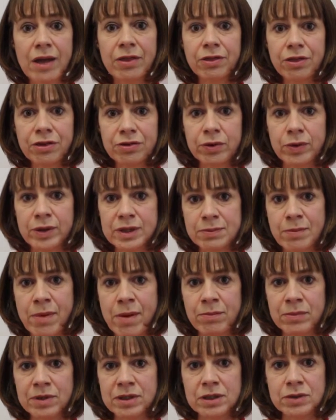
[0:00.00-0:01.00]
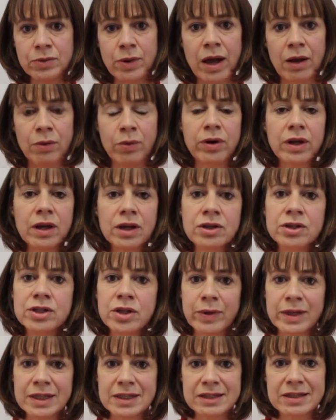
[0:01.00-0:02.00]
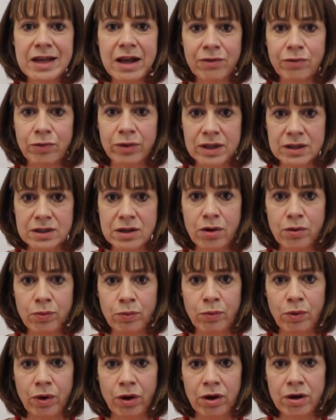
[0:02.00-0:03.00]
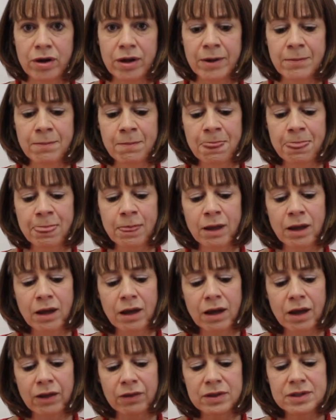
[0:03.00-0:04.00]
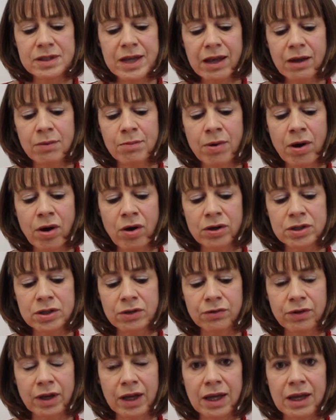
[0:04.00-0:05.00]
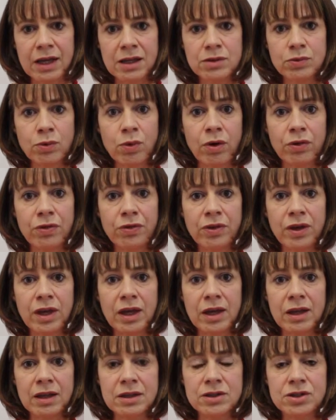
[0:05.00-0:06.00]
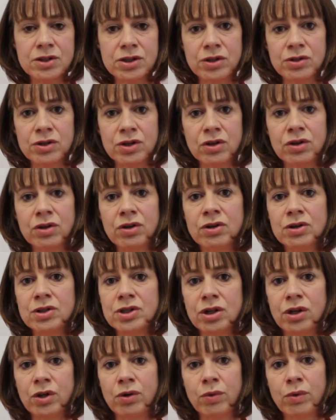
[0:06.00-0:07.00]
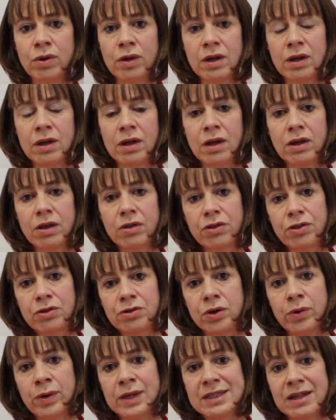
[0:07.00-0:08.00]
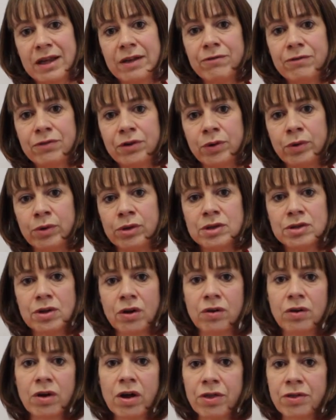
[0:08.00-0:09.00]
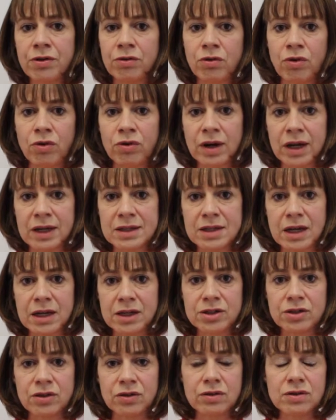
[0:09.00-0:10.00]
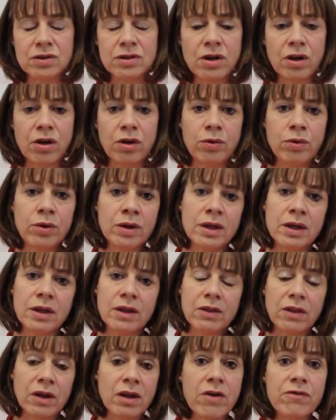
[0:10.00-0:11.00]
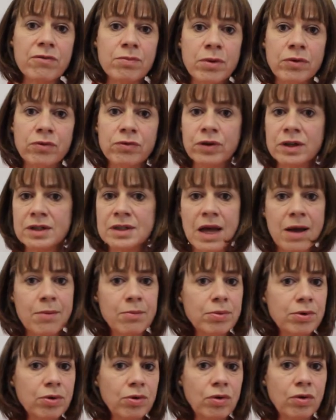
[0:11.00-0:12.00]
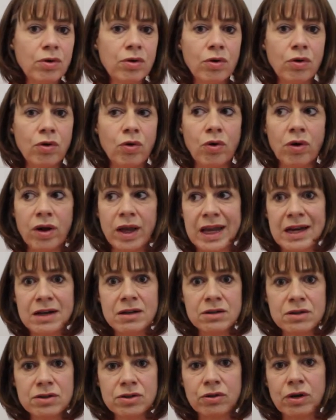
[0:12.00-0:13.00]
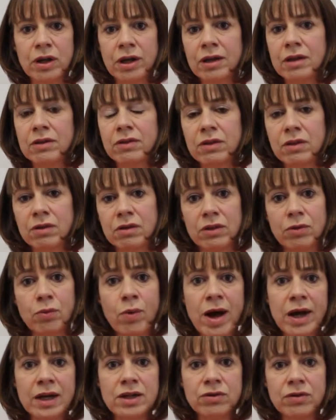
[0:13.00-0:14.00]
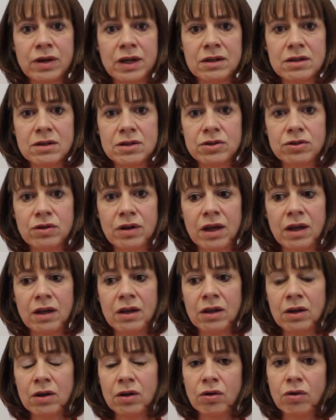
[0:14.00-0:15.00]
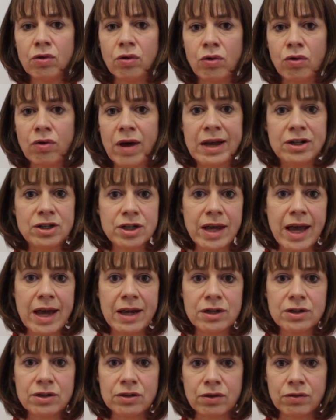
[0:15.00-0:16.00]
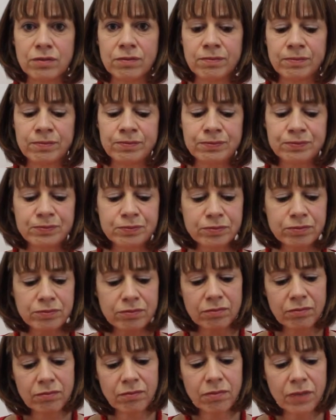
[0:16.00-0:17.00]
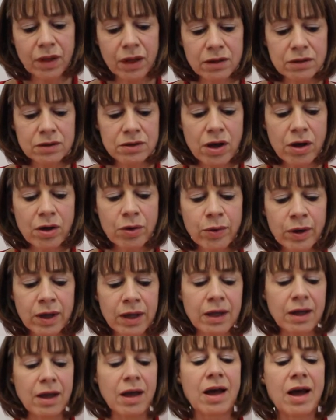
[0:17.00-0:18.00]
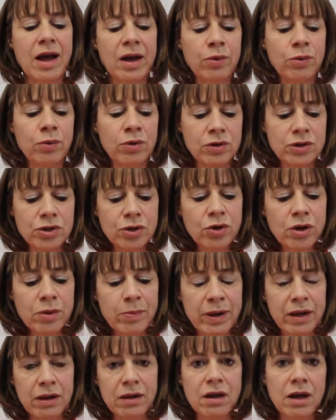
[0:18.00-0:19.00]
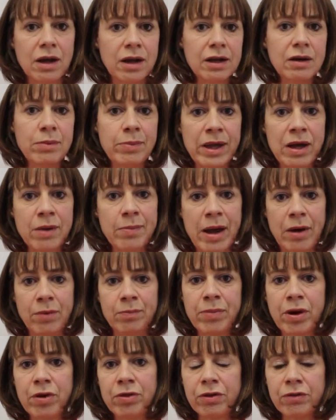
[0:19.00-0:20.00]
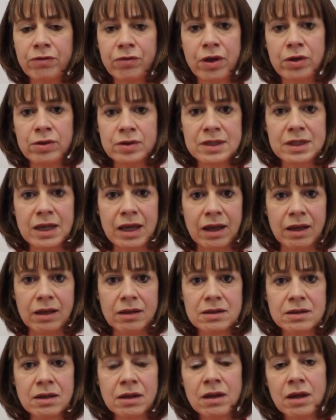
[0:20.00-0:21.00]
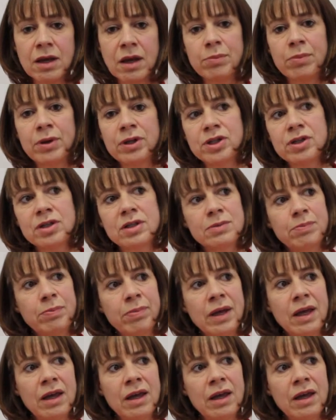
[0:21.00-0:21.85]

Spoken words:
through its members as well, what it can do itself with its own work. And the second part of it is what the institution can do through its influence on other organisations, so the government, for example, or industry, the wider industry, or education. So I will talk a little bit about both of those things, but just